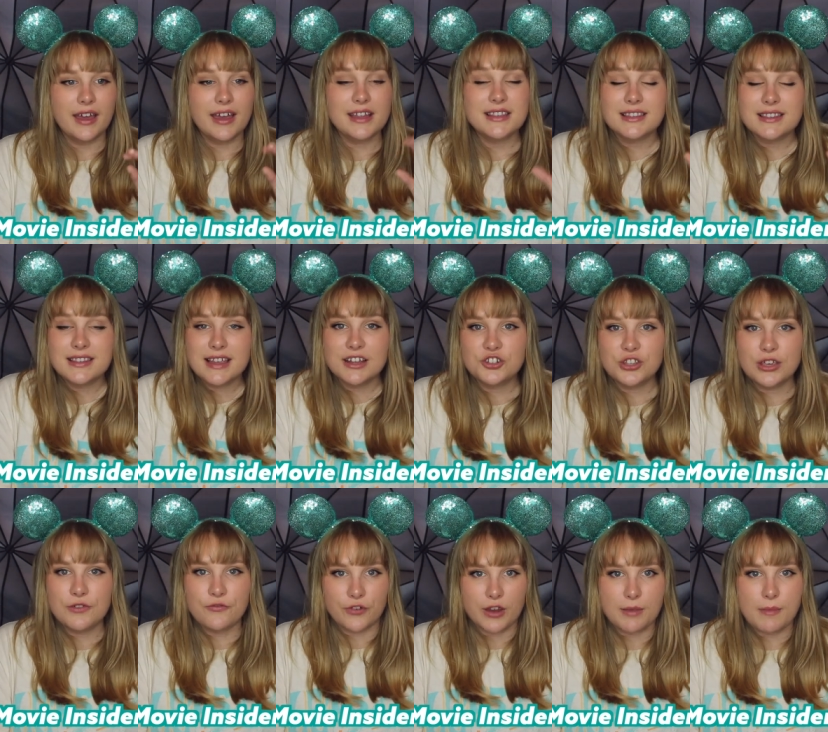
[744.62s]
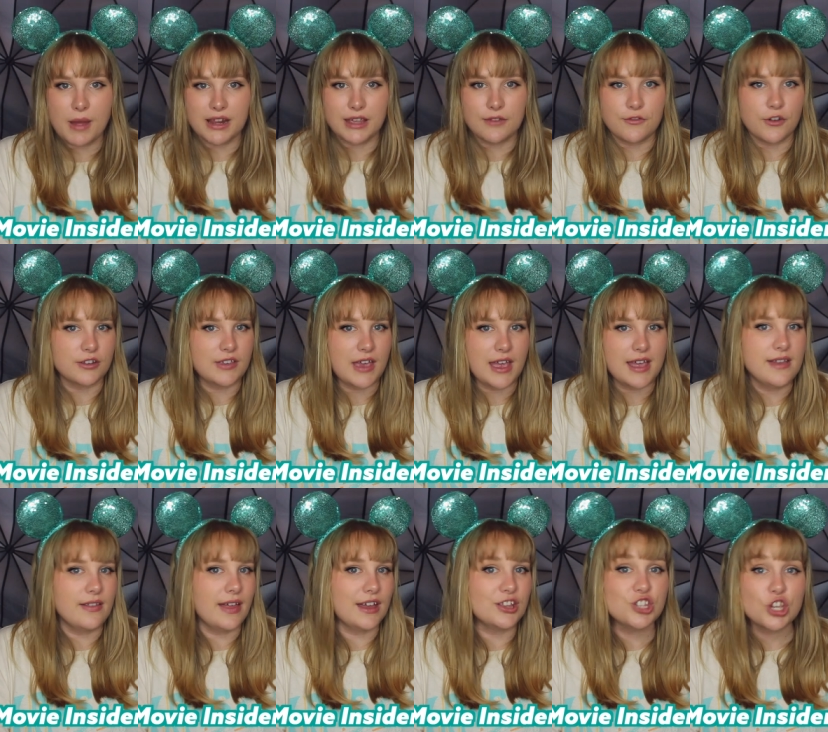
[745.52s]
It's essentially free money for
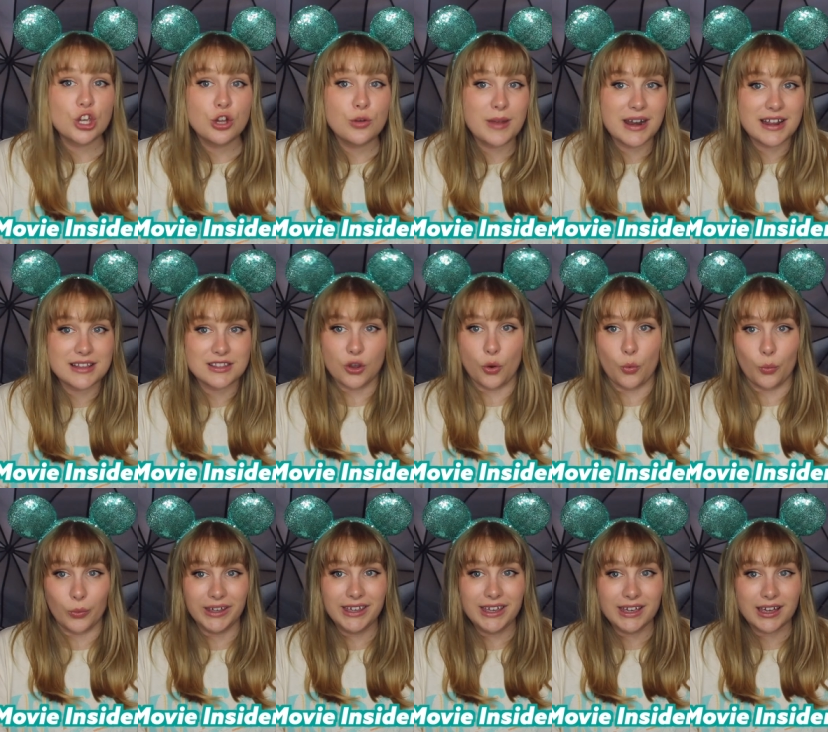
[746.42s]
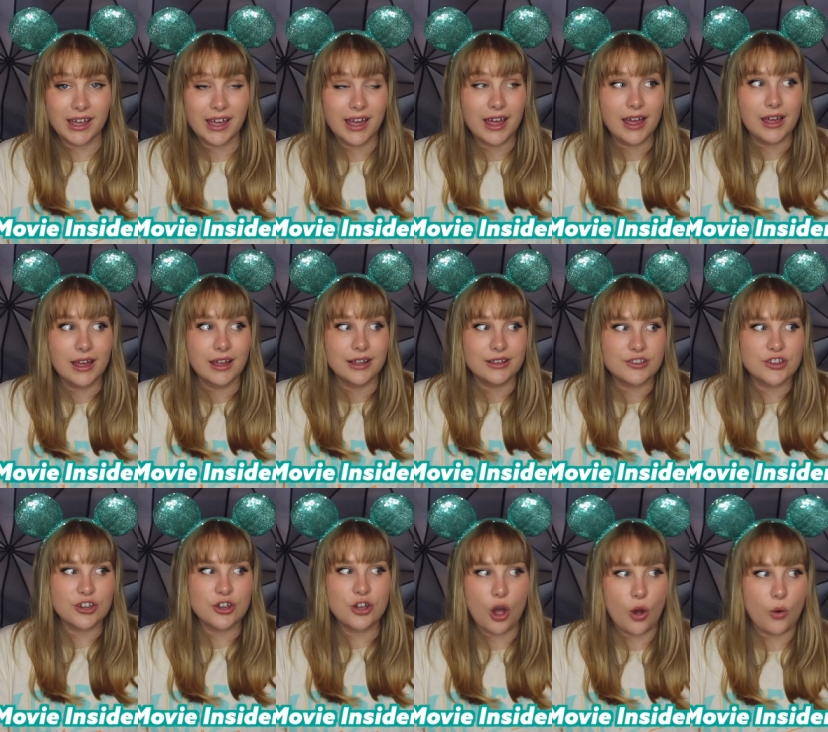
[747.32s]
taking like two minutes a week
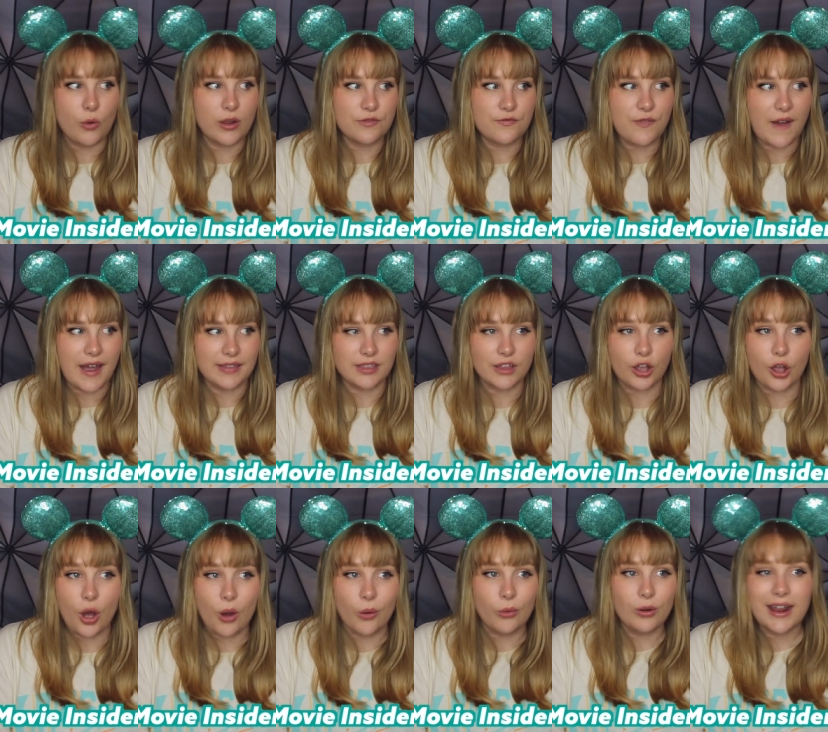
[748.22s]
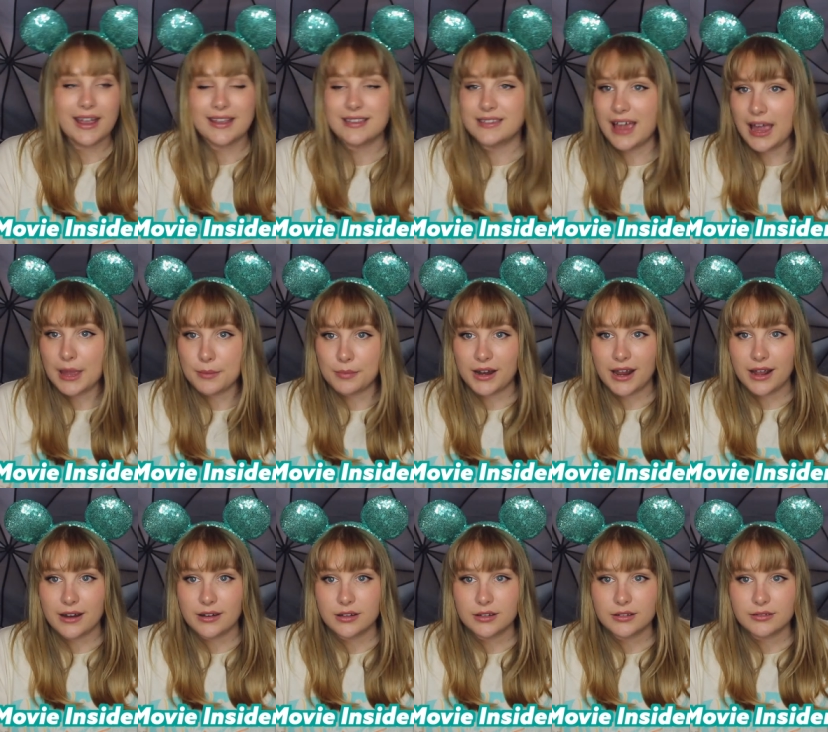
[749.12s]
to go and find the code and type it
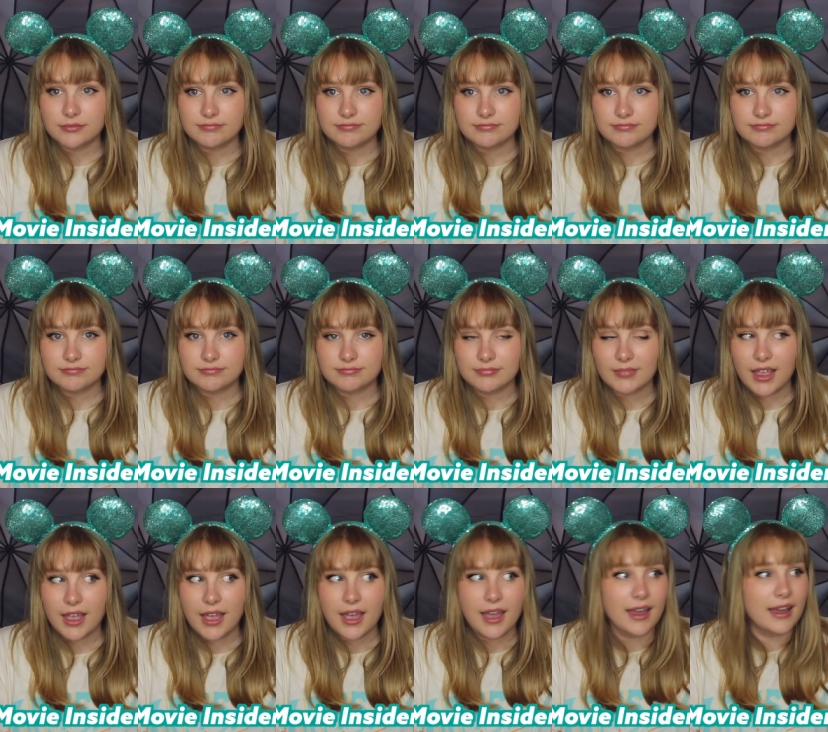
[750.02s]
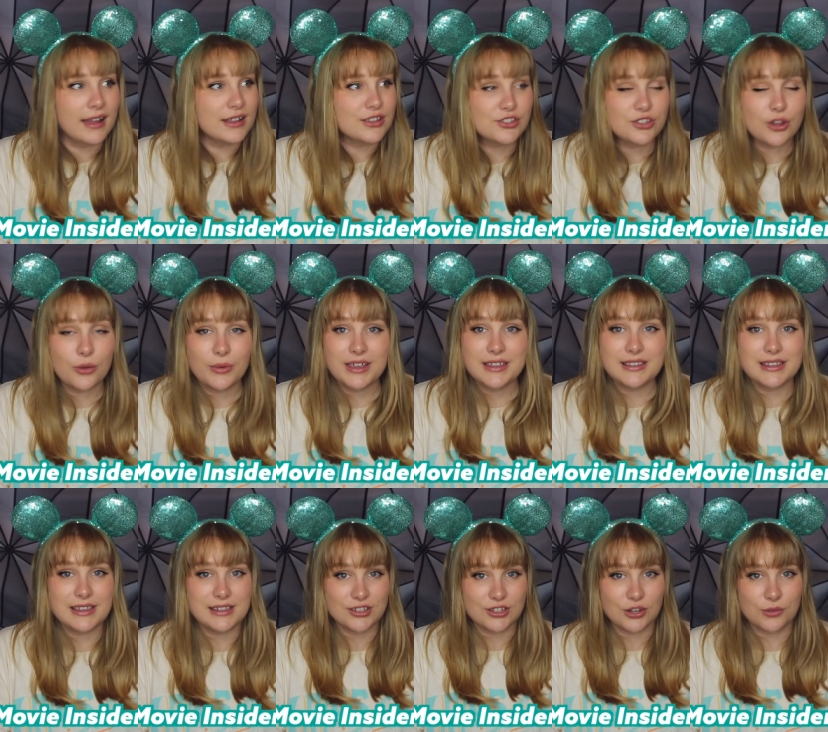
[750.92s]
in. It's so
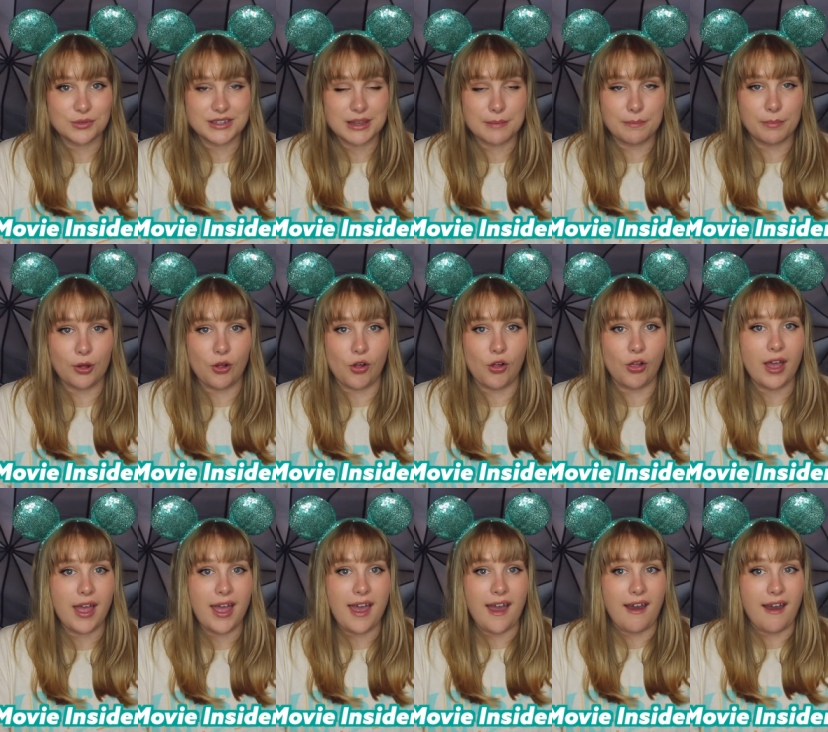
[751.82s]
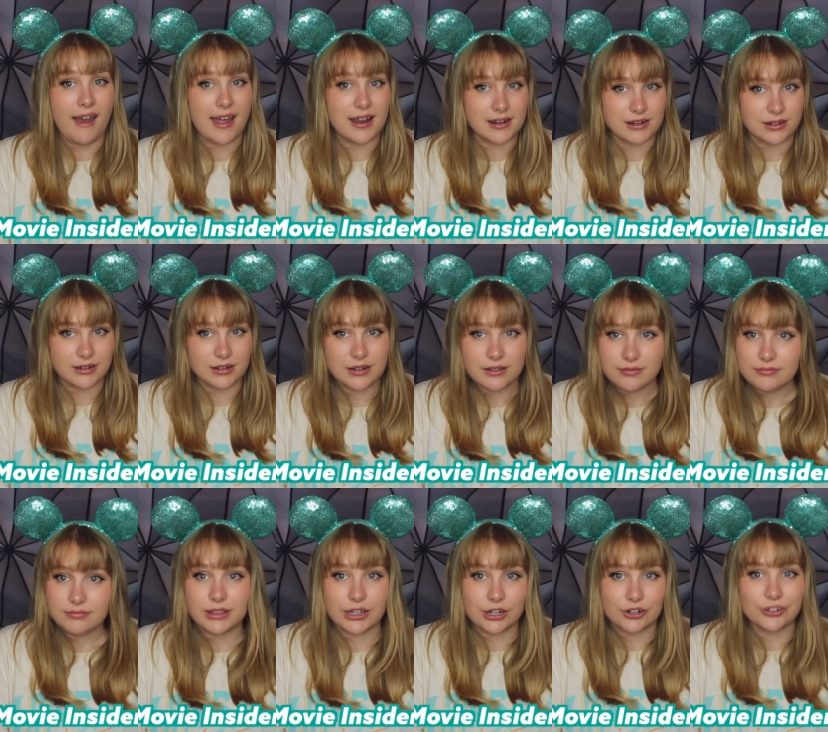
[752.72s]
easy, so simple, and
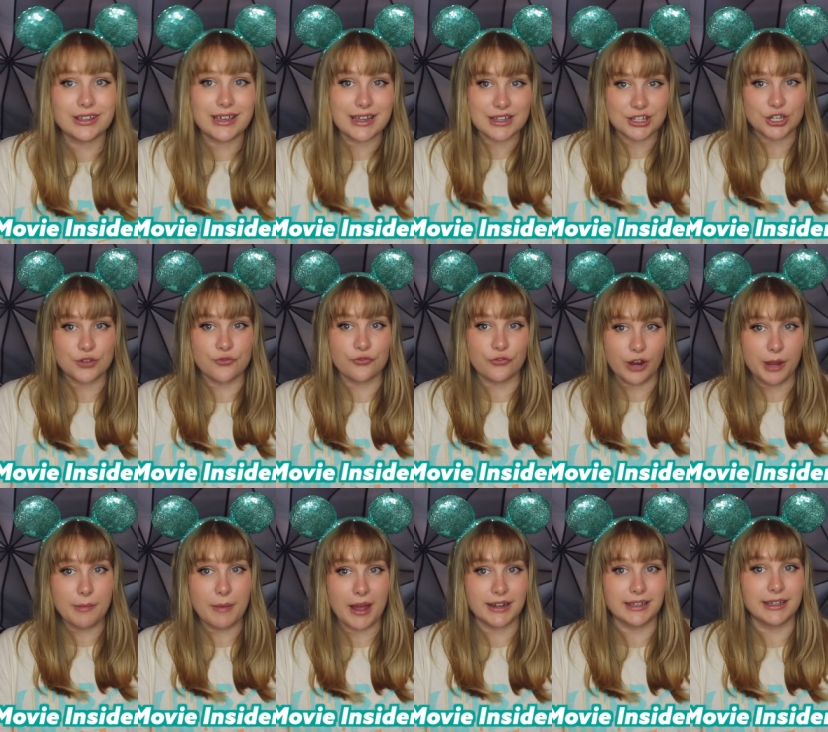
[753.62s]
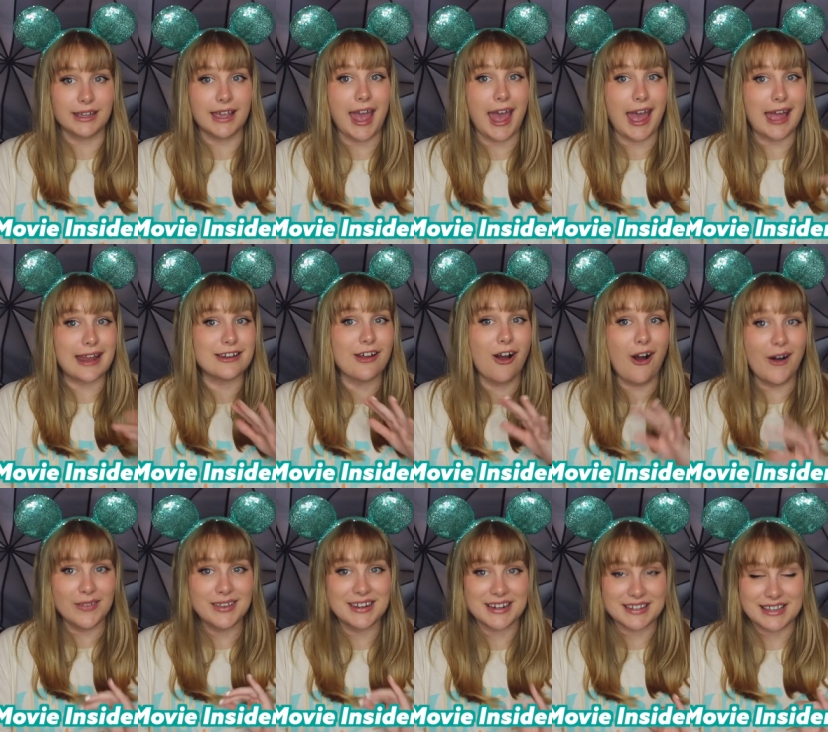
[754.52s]
literally gets you free money. And
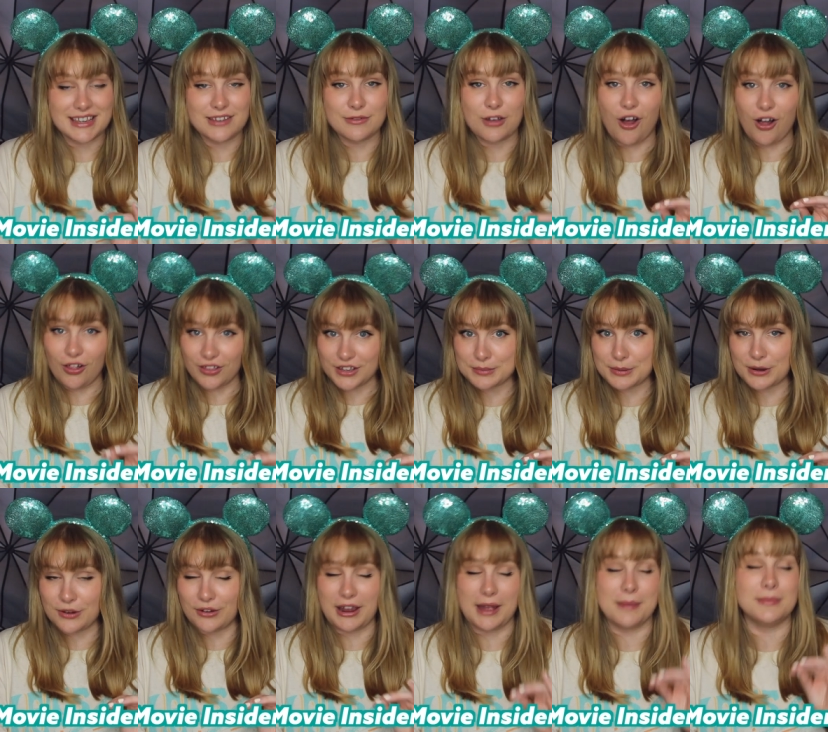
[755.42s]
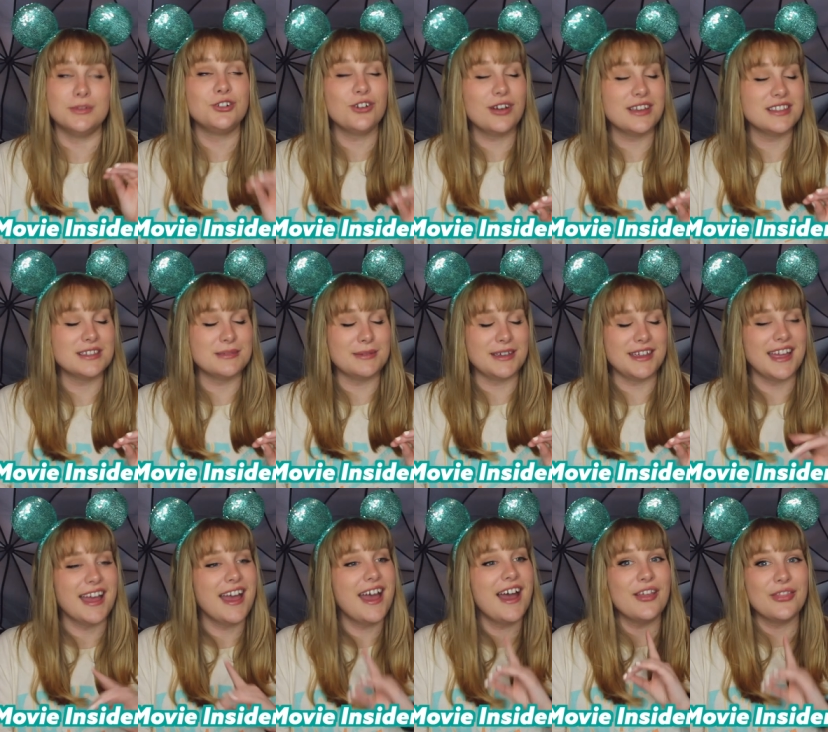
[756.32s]
on the Disney College program, trust
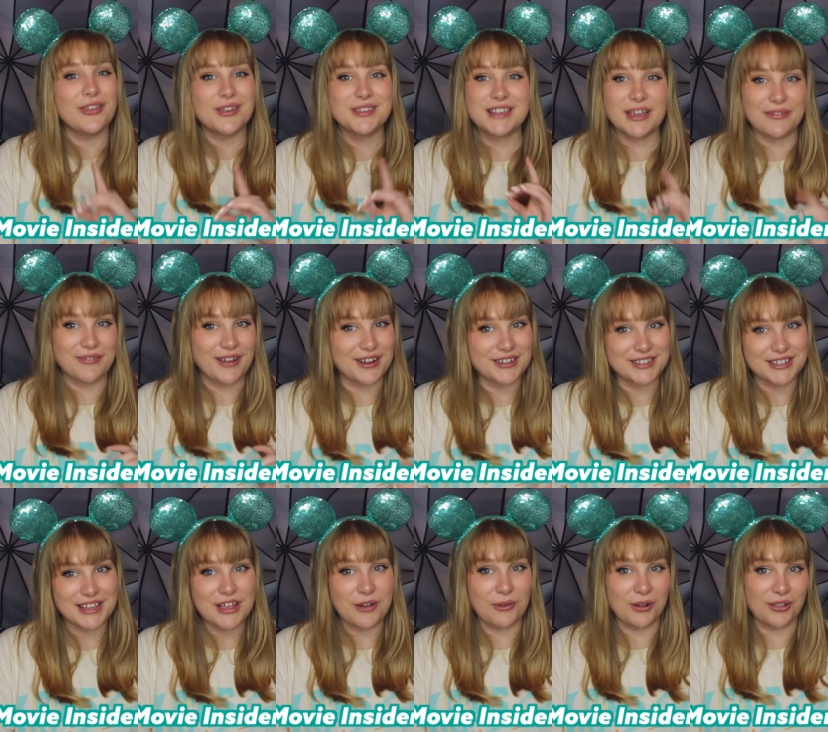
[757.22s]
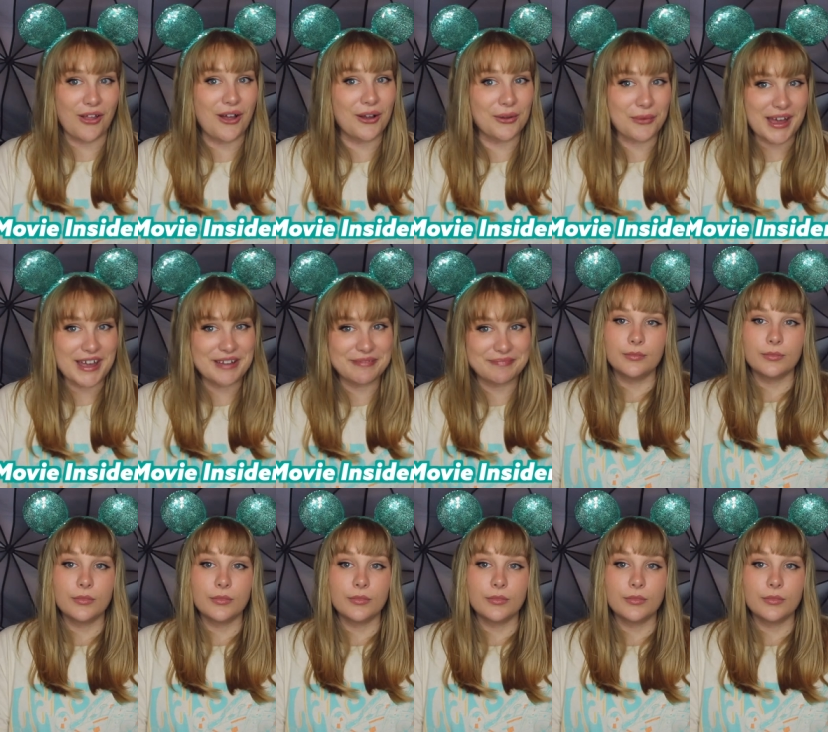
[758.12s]
me, those gift cards can go a long way.